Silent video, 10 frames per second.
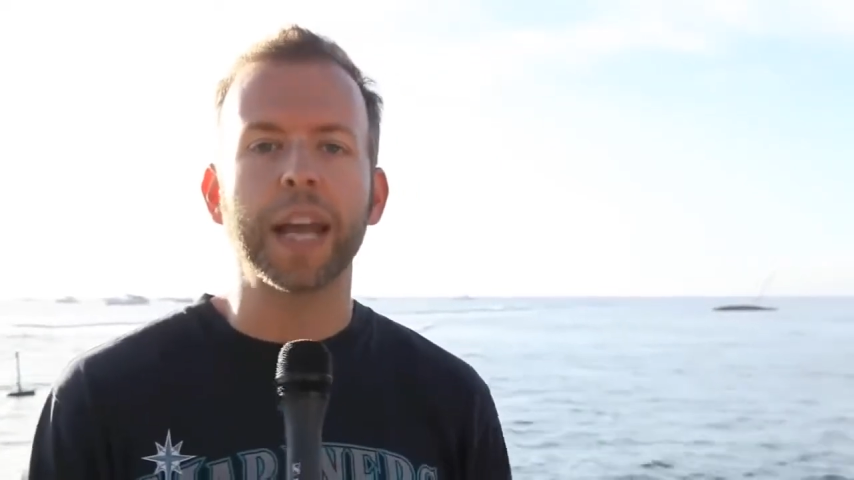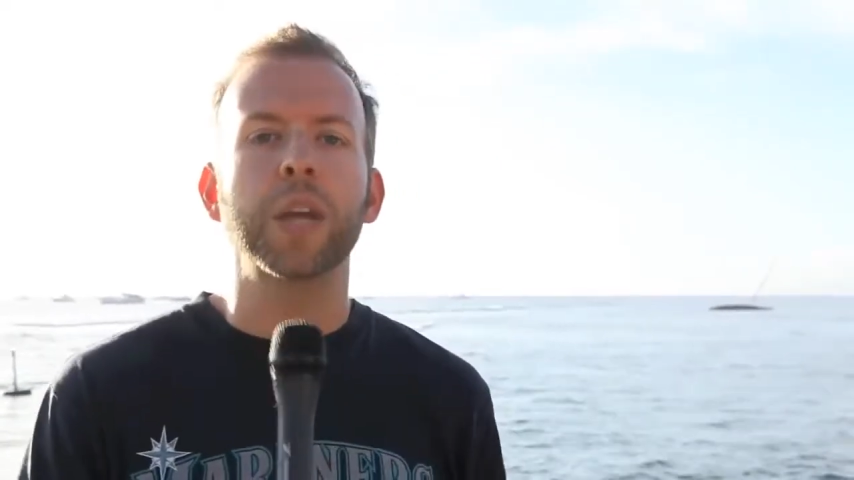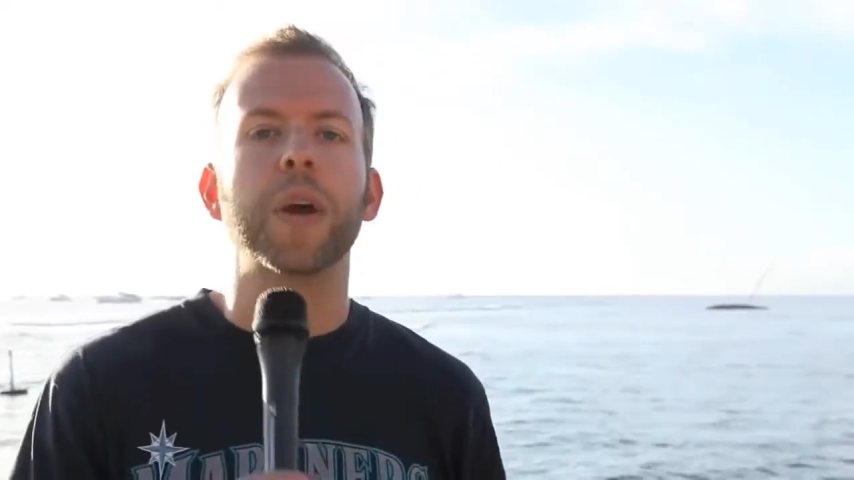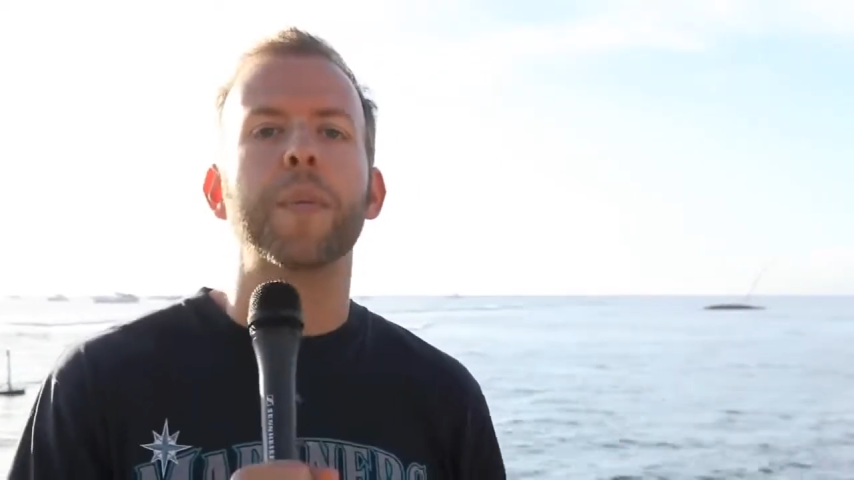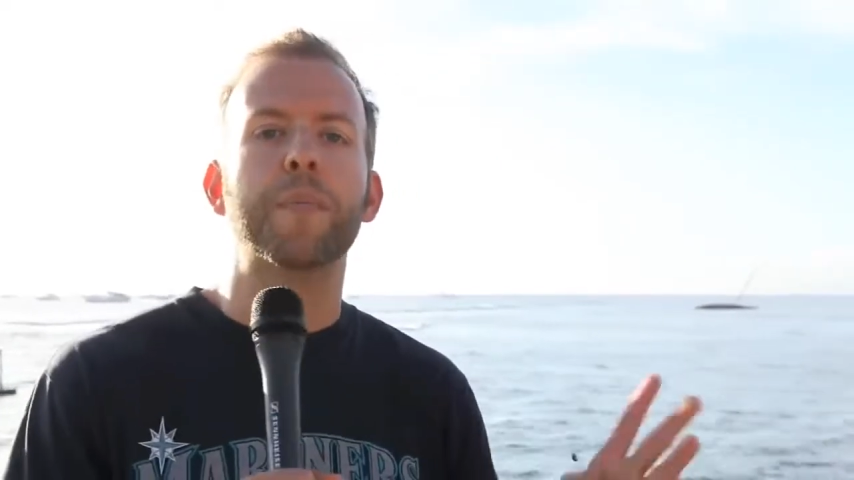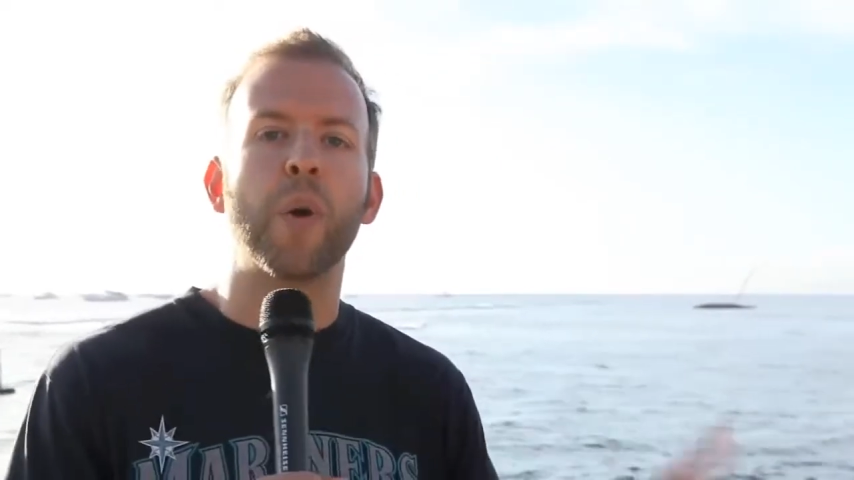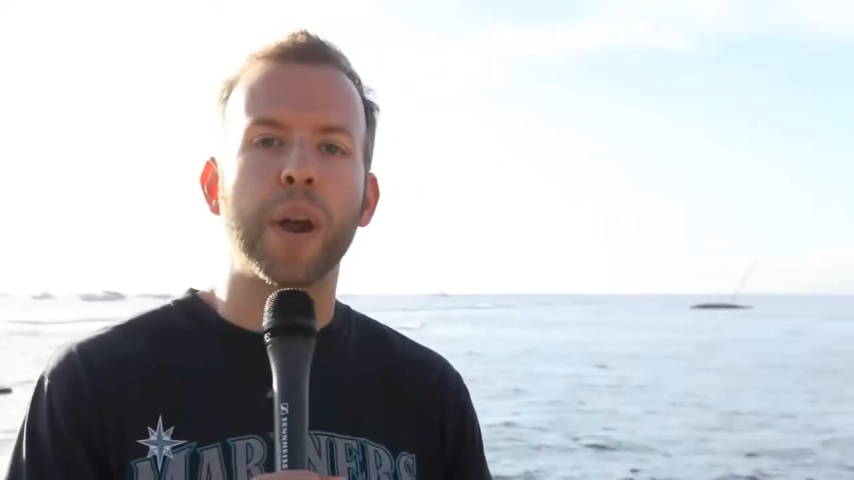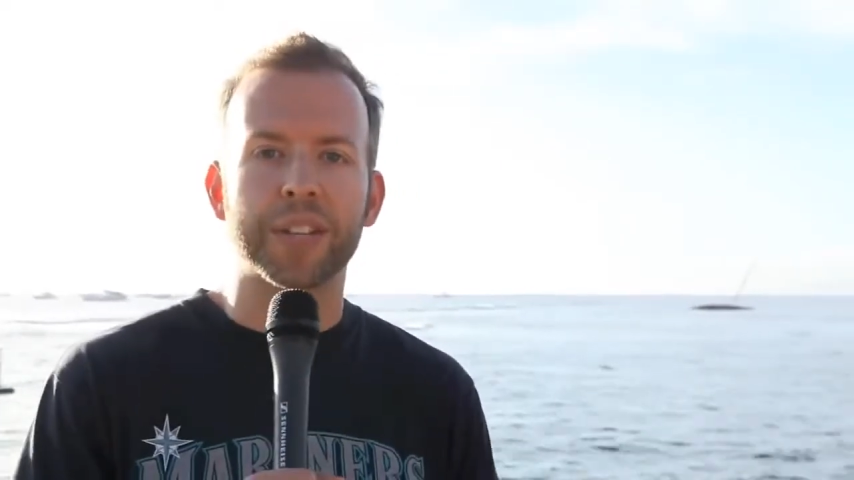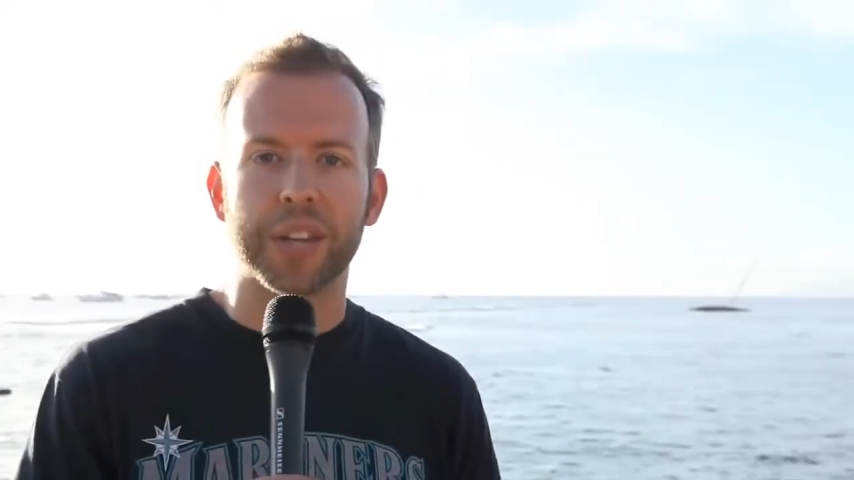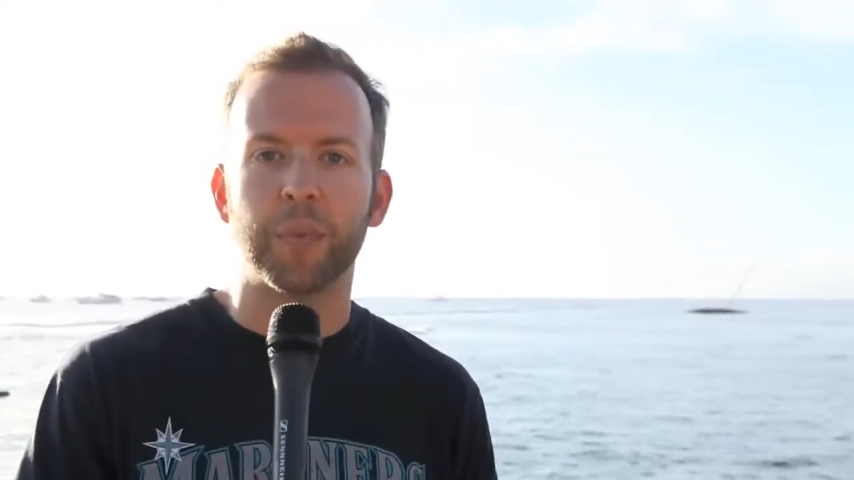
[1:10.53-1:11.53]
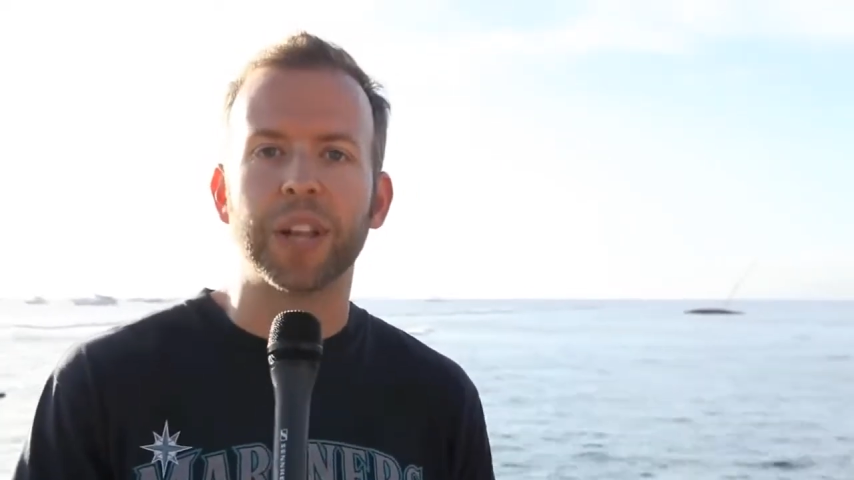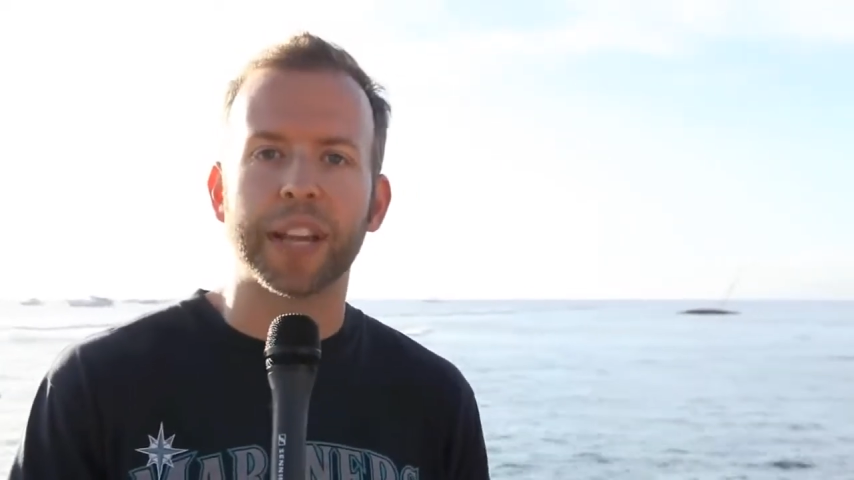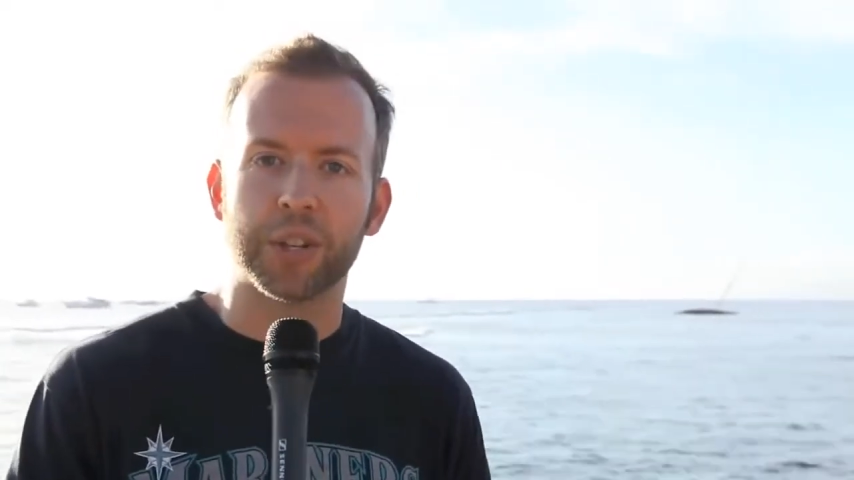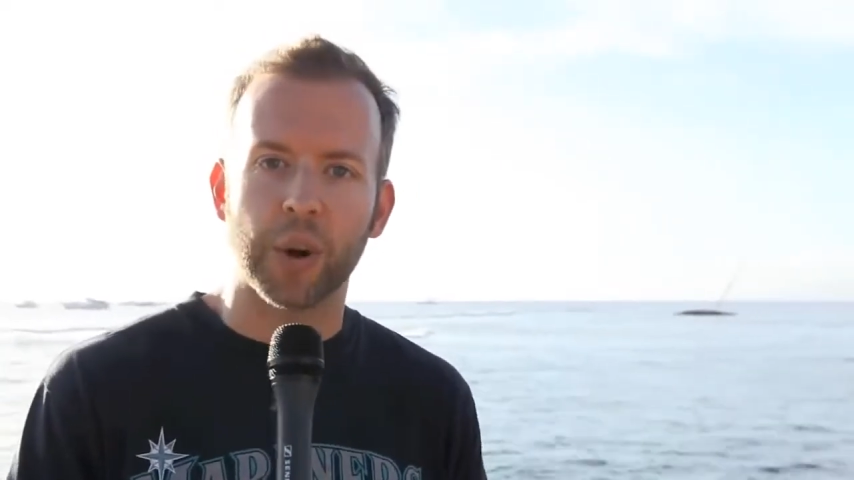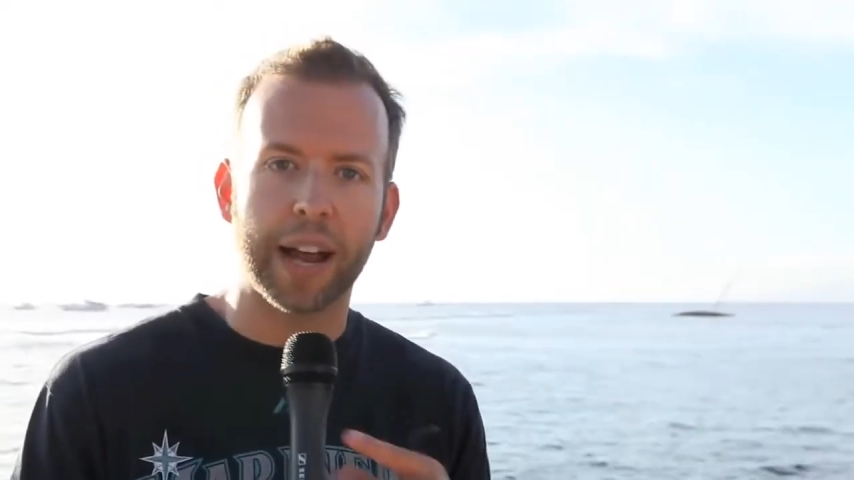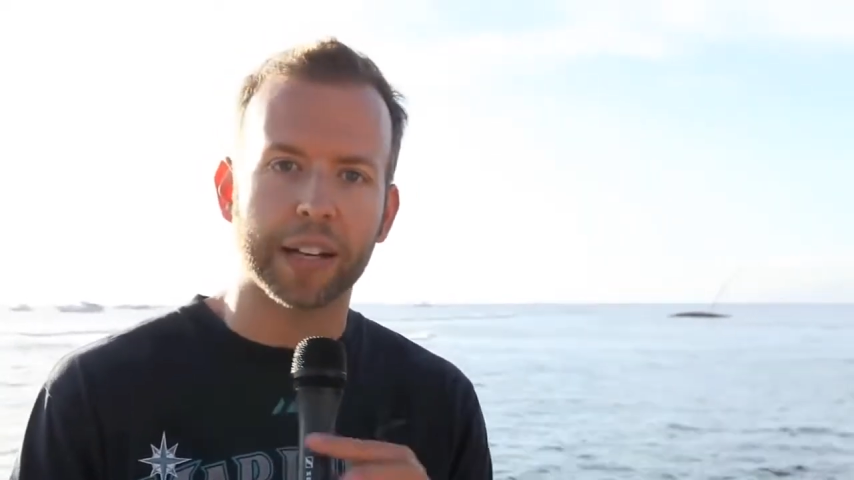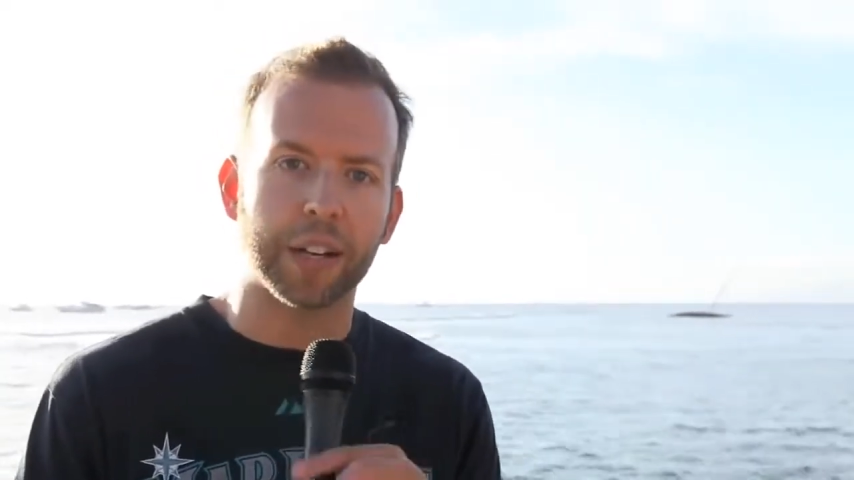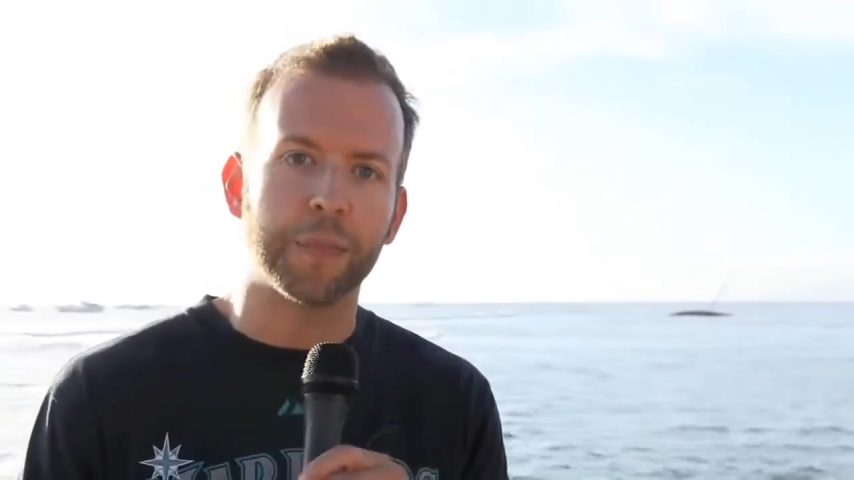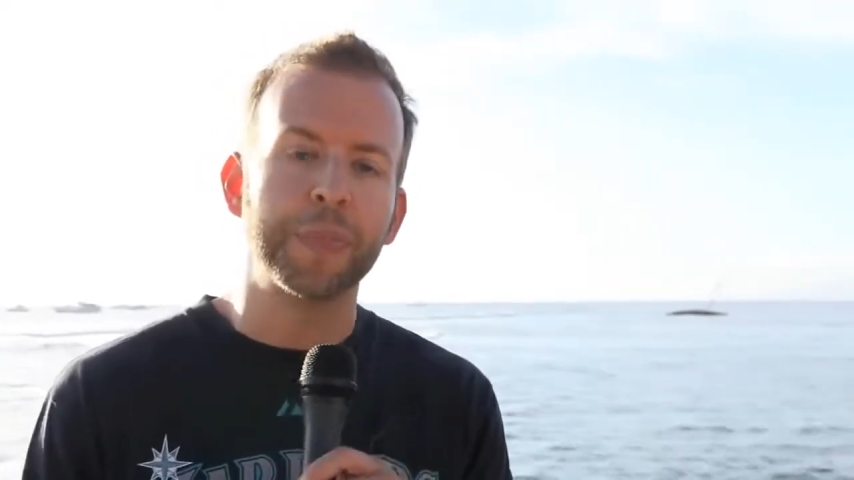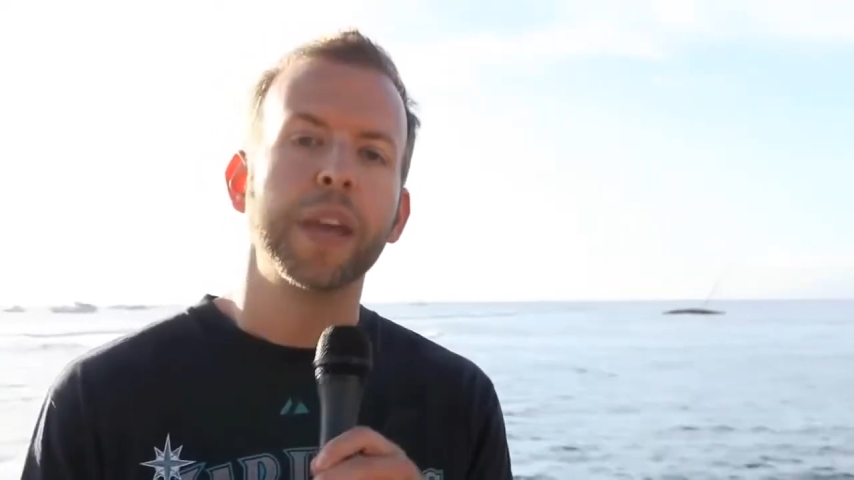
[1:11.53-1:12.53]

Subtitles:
Anyway, my point is I'm really attractive.